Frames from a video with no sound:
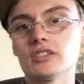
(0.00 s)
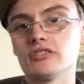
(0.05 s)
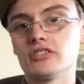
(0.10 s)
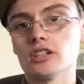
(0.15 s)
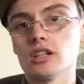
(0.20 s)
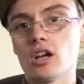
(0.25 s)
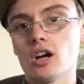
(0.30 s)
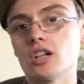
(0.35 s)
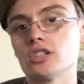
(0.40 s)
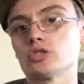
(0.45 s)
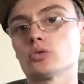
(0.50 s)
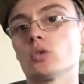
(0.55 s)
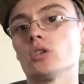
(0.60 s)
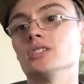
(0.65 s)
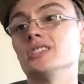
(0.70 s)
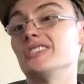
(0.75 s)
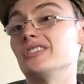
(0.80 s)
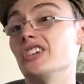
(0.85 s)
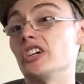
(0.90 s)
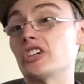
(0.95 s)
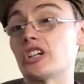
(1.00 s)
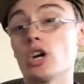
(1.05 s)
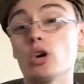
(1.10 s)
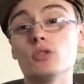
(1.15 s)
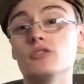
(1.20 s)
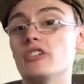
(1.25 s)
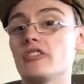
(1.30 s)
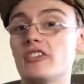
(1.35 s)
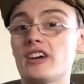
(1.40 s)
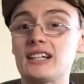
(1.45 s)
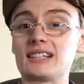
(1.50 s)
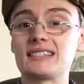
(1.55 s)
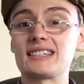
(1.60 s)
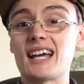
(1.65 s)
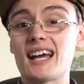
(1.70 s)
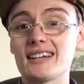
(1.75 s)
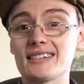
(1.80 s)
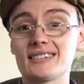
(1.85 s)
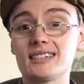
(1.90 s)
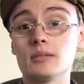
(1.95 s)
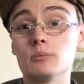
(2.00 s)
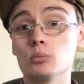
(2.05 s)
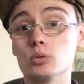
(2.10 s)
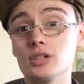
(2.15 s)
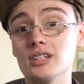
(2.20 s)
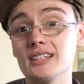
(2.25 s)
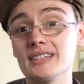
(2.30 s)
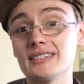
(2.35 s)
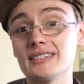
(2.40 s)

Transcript: of the larger ones that go for fantastic money